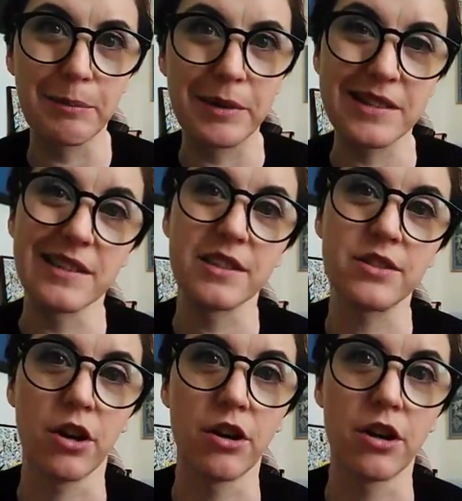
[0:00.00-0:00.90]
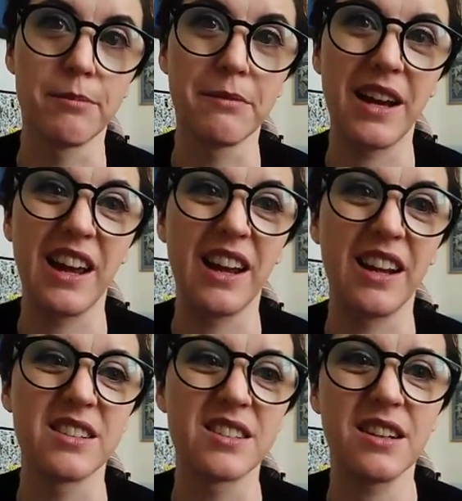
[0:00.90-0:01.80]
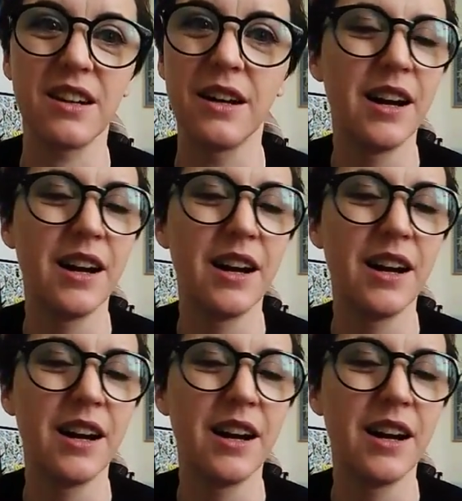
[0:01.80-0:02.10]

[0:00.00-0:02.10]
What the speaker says: business term, and